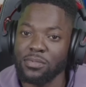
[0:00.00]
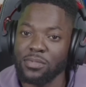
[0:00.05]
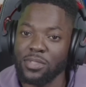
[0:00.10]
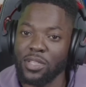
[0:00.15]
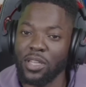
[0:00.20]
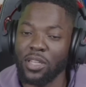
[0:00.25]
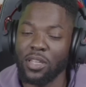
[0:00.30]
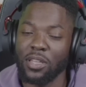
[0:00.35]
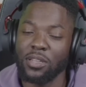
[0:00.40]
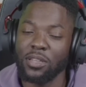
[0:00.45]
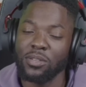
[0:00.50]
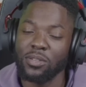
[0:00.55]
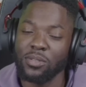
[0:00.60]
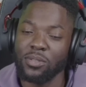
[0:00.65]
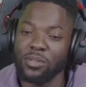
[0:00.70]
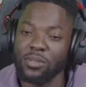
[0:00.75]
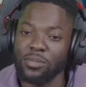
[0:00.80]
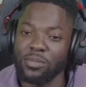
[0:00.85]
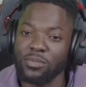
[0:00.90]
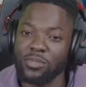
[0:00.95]
Dylan. What was
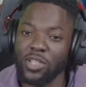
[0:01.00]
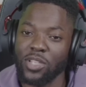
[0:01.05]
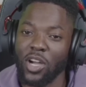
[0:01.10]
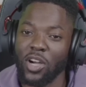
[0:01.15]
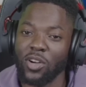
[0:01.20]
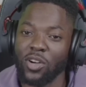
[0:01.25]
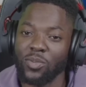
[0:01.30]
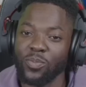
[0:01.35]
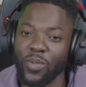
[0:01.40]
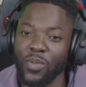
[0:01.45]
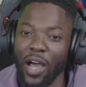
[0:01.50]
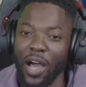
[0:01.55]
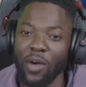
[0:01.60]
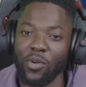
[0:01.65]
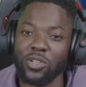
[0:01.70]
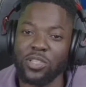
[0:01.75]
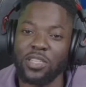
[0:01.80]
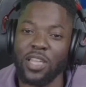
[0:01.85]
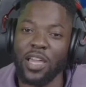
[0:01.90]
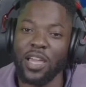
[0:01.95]
that? No, I
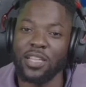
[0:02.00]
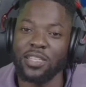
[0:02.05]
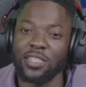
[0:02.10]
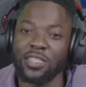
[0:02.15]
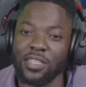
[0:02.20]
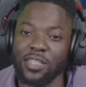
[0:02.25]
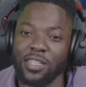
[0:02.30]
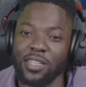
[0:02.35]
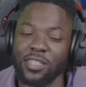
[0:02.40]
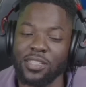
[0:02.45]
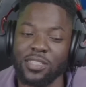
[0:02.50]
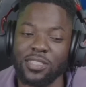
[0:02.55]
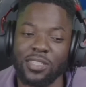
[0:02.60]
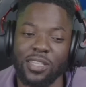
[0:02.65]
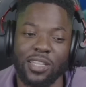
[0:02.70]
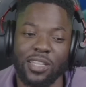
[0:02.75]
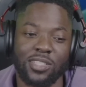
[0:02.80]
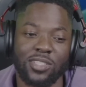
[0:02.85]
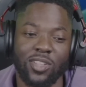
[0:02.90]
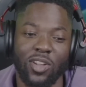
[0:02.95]
was dancing and this
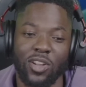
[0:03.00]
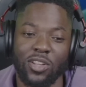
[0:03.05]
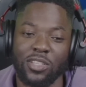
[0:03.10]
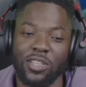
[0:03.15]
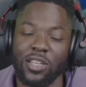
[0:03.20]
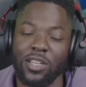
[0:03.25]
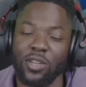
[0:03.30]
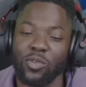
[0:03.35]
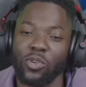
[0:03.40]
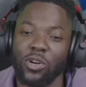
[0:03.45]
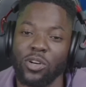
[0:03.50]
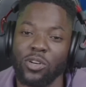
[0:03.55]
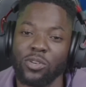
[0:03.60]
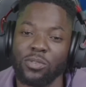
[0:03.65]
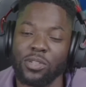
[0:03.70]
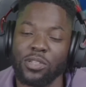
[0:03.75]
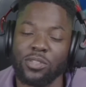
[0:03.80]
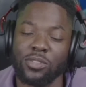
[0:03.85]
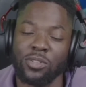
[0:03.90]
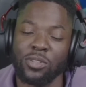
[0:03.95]
nigga started yelling, Whoa,
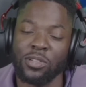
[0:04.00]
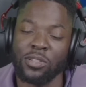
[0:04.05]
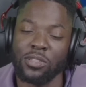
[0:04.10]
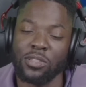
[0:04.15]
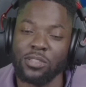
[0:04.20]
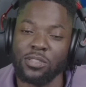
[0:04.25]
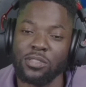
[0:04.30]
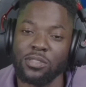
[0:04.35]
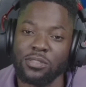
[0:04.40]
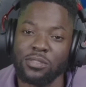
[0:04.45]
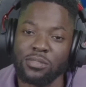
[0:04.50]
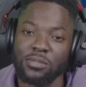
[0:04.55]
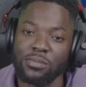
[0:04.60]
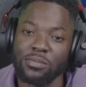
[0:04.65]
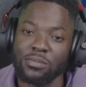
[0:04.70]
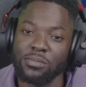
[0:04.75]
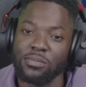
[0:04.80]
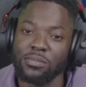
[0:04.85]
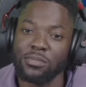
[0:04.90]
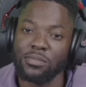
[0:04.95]
what are you doing, Dylan?
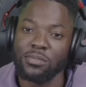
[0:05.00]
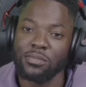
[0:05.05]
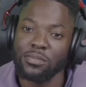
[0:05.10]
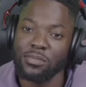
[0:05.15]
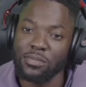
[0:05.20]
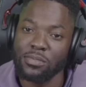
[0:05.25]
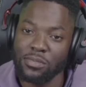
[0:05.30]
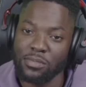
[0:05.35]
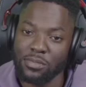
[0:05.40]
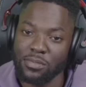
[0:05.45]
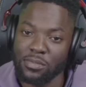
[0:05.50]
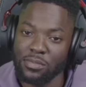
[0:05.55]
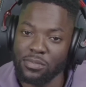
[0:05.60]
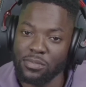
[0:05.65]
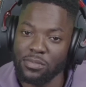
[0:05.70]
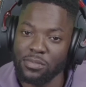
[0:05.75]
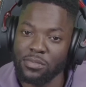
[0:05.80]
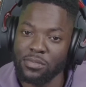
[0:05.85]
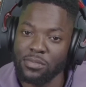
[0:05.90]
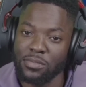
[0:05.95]
Oh, oh, oh I didn't
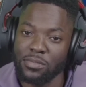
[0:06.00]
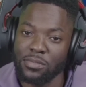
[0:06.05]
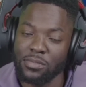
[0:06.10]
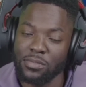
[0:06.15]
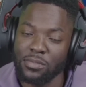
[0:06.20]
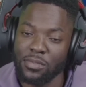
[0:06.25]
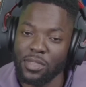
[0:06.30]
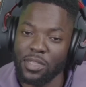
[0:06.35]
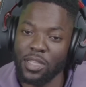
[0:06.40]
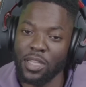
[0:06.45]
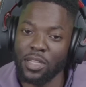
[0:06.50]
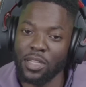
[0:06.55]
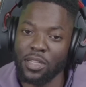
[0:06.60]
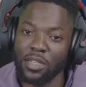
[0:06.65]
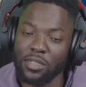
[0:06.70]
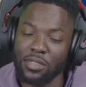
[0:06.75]
see y'all. Dylan.